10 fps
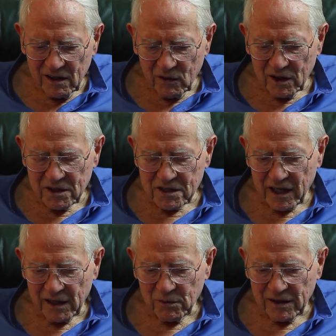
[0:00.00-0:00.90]
one
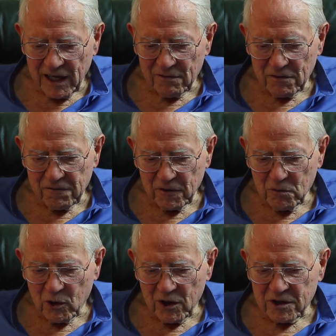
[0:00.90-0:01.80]
side would have a few
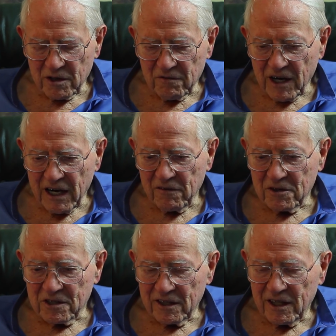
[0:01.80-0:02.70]
more
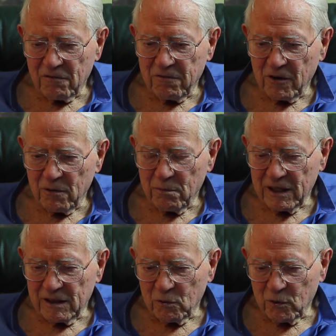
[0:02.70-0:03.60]
survivors and therefore be
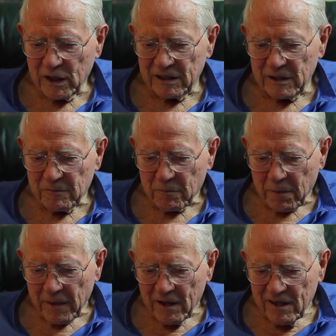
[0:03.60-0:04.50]
the winner.
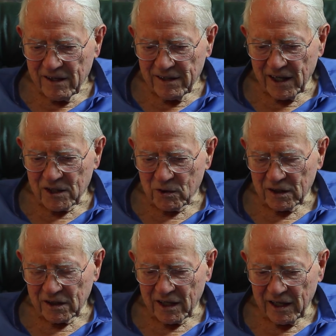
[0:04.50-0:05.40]
That's
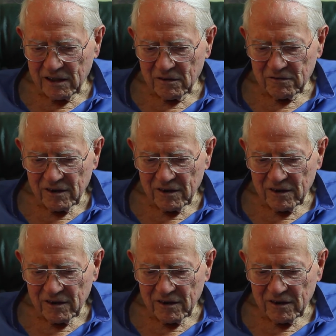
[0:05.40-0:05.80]
what kind of